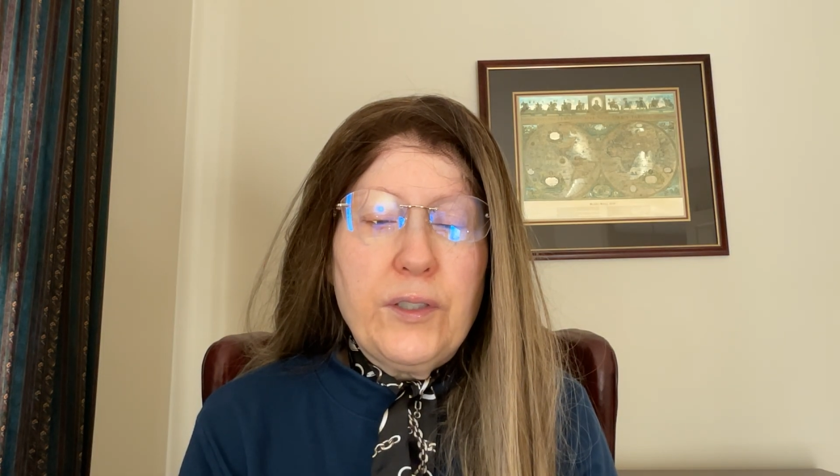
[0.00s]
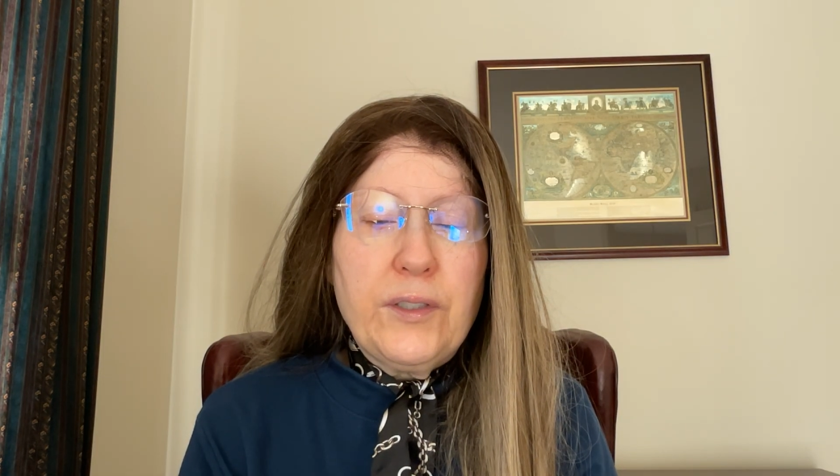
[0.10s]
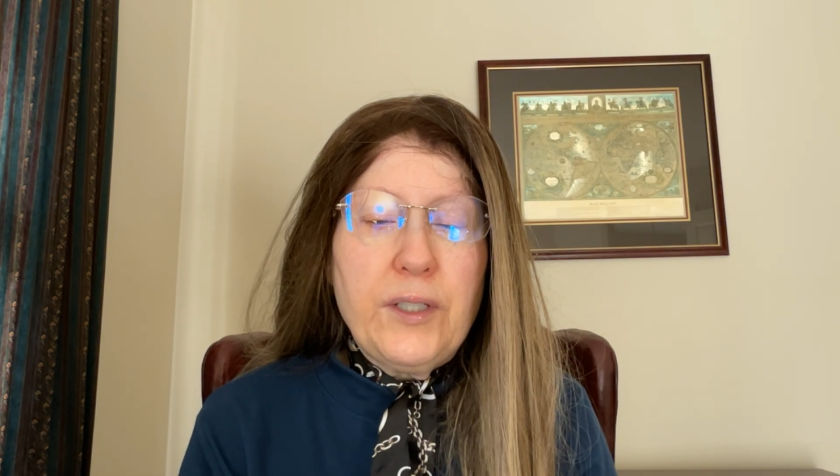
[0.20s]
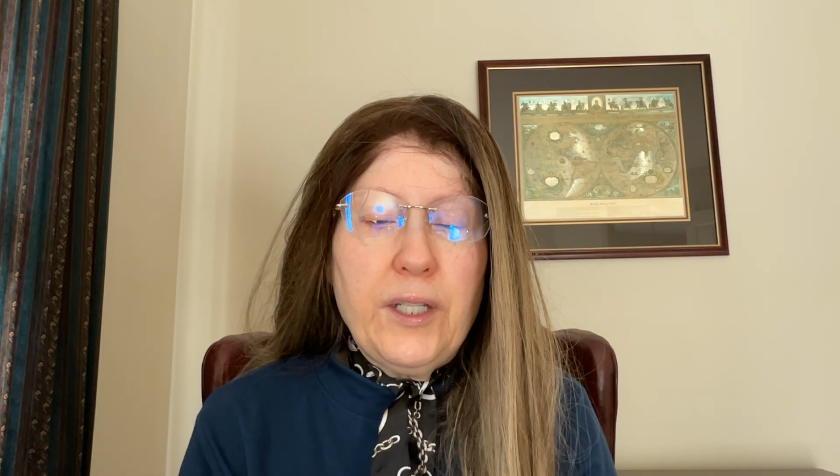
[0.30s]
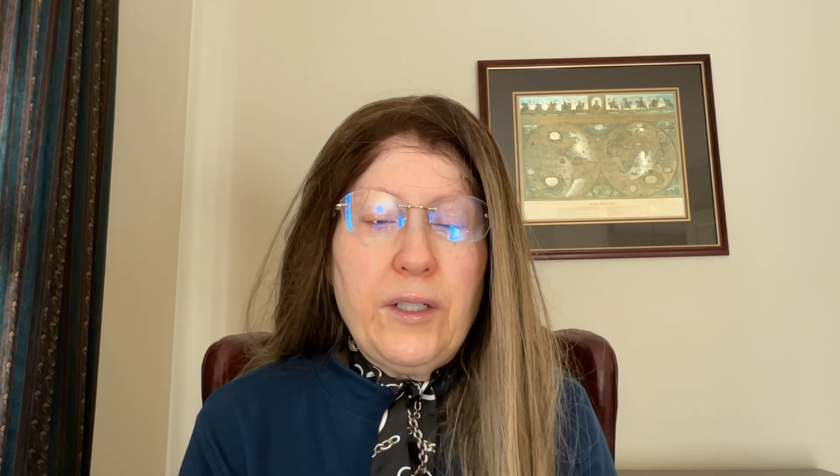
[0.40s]
the
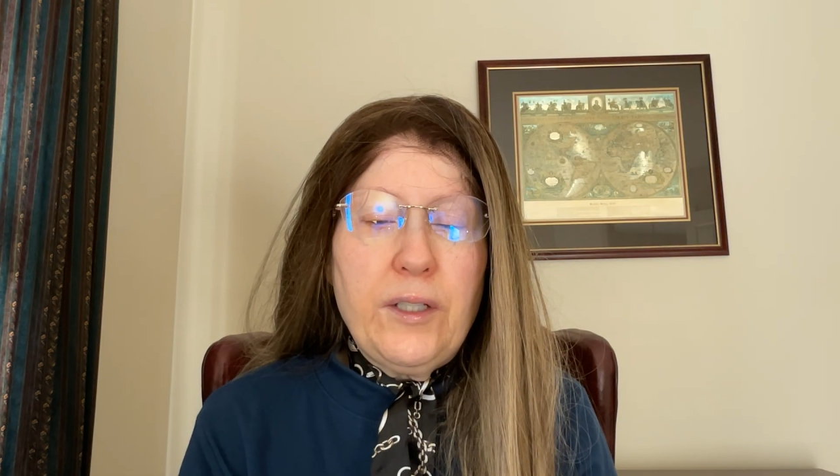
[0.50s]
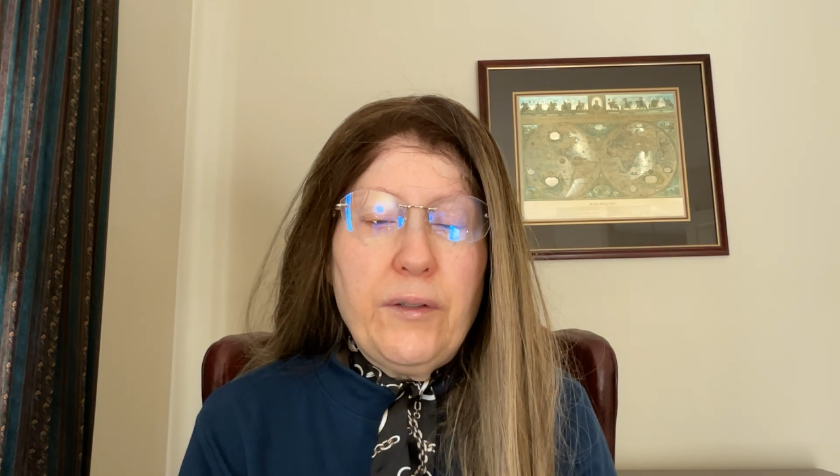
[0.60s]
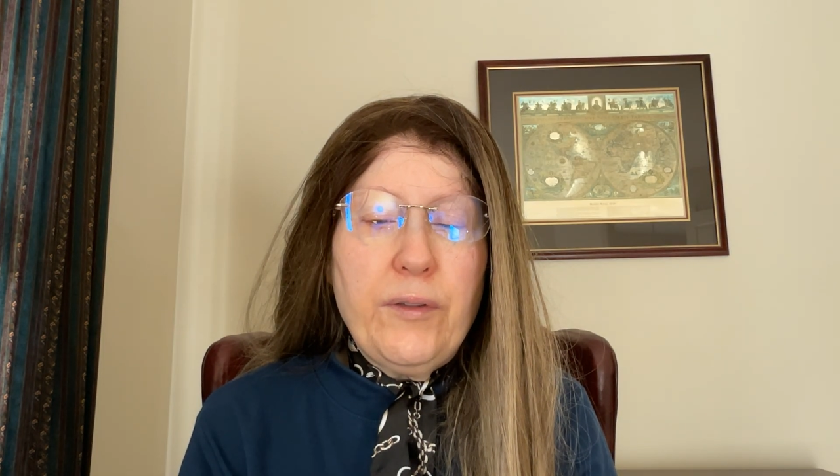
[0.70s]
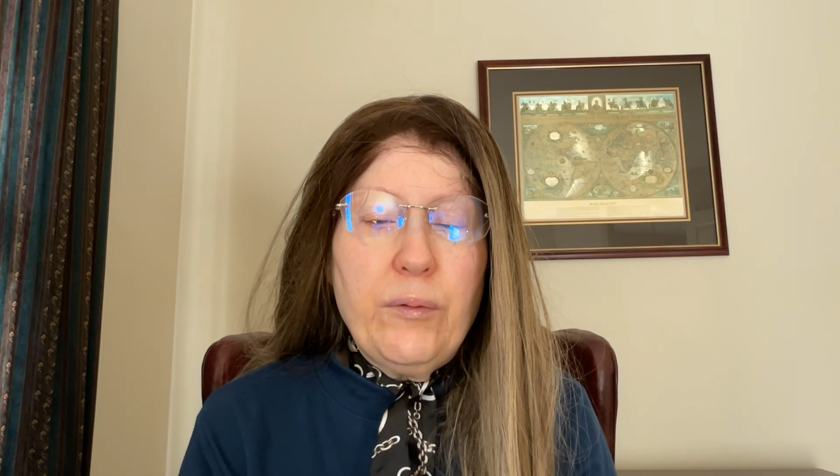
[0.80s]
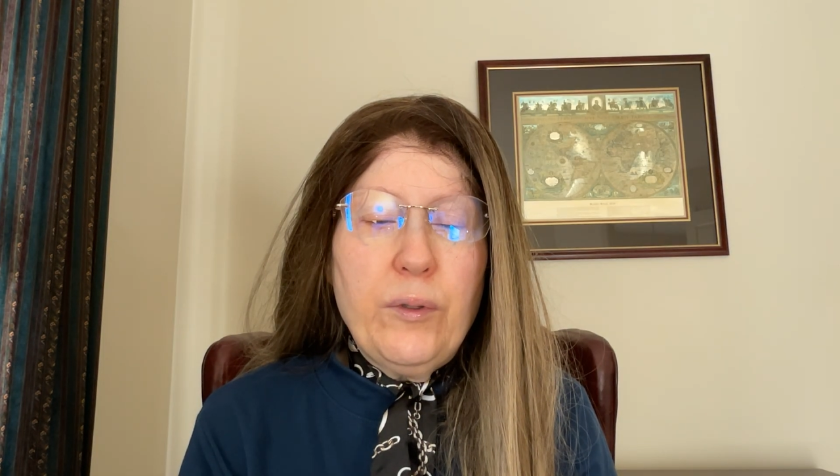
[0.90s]
scale
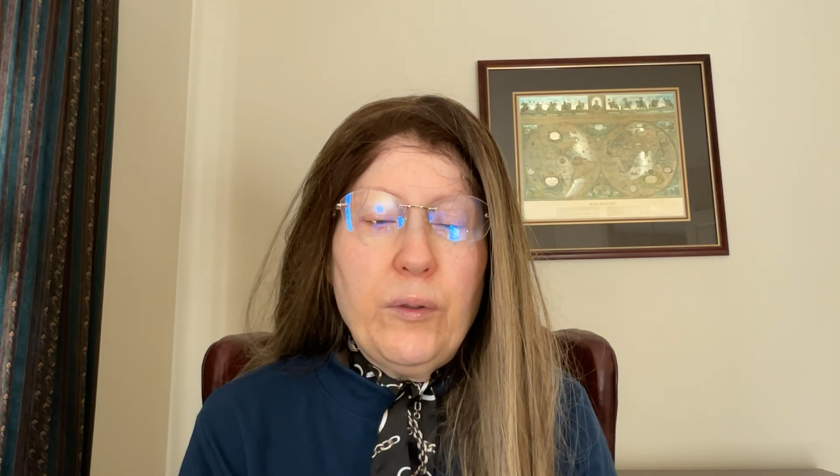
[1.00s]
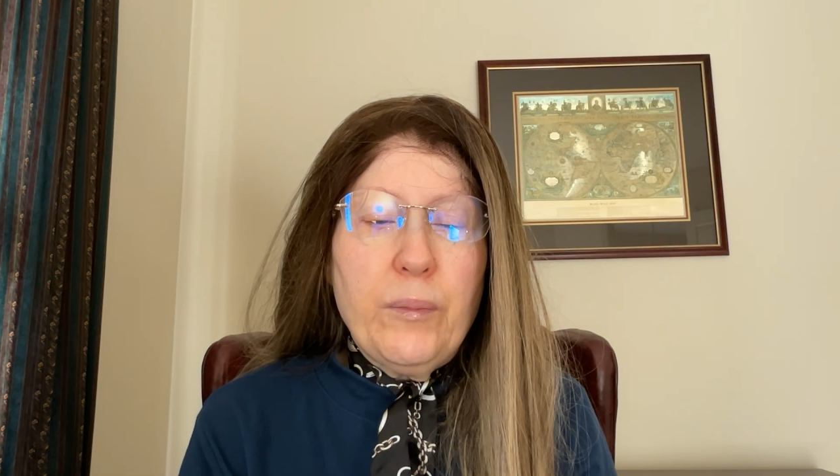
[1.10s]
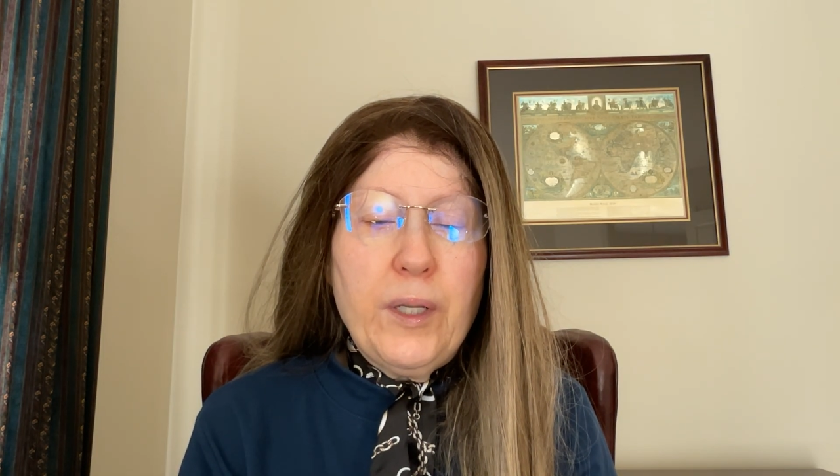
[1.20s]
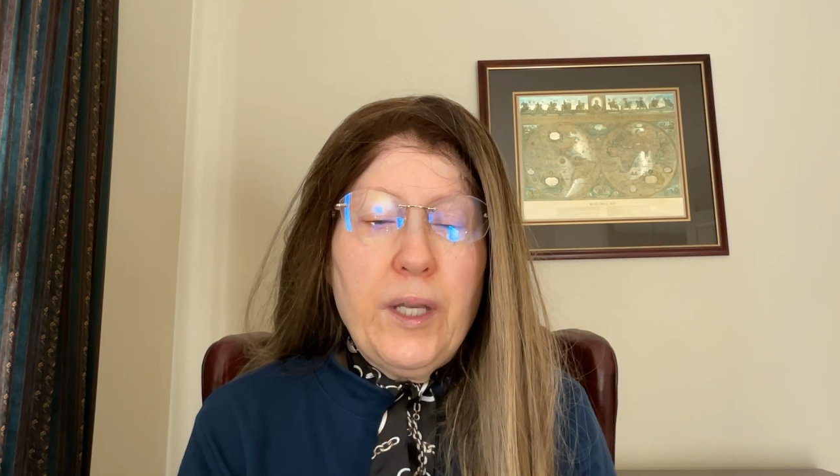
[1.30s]
of the room.